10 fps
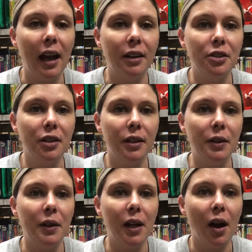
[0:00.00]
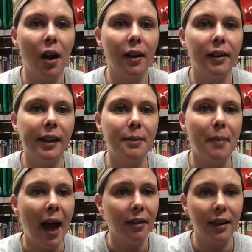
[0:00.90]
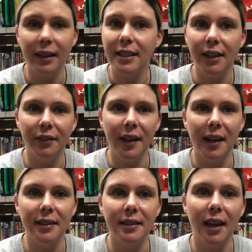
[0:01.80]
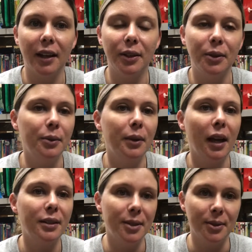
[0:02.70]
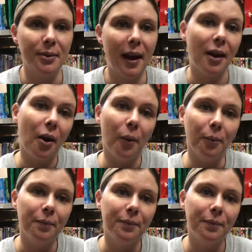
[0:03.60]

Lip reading: engineering, art, and math activities that you can do at home.